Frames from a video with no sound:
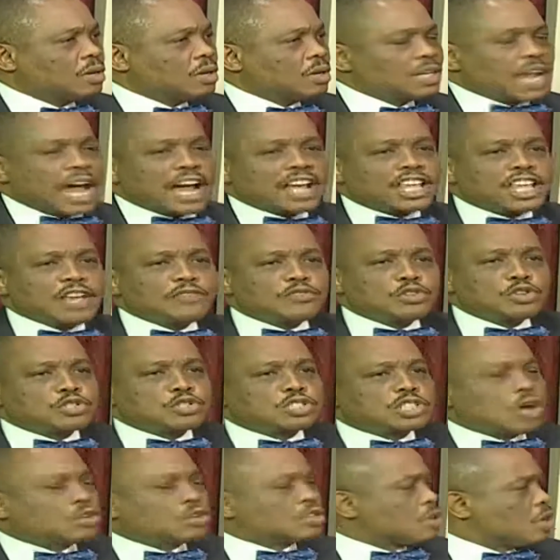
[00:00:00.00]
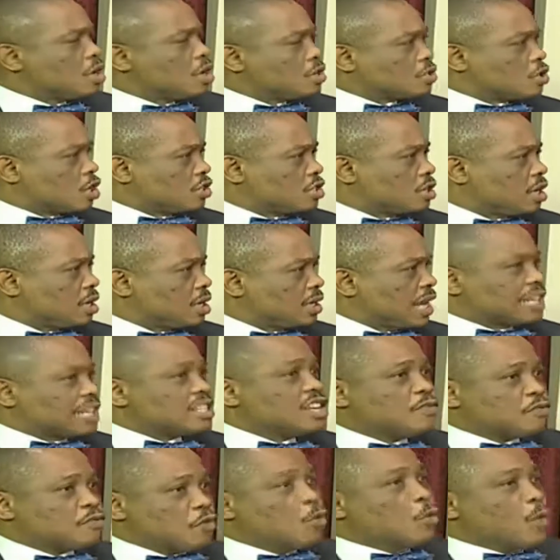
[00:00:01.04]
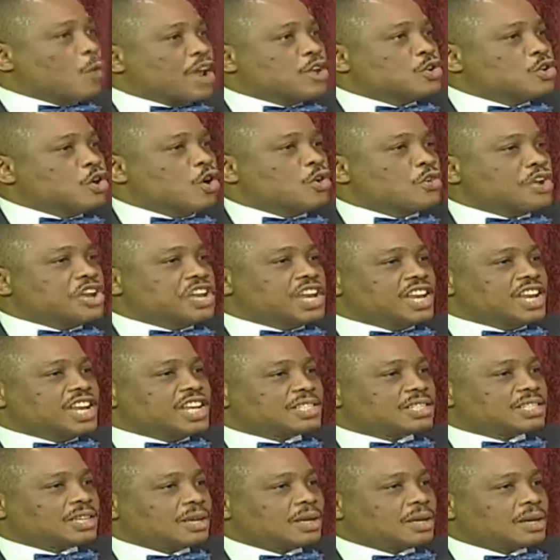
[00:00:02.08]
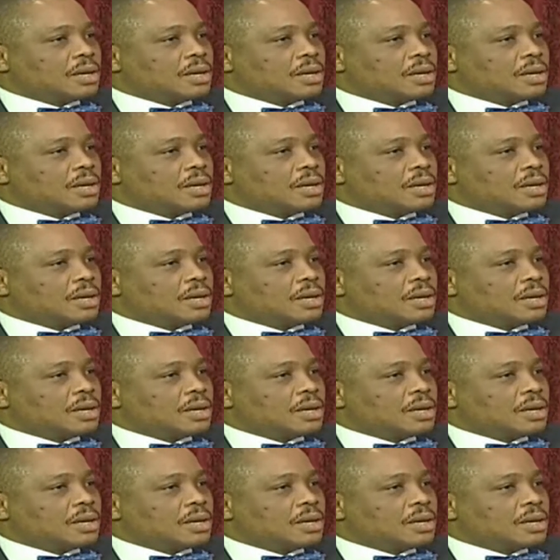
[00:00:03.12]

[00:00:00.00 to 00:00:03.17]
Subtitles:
that gives you thoughts such that even when you're reading it,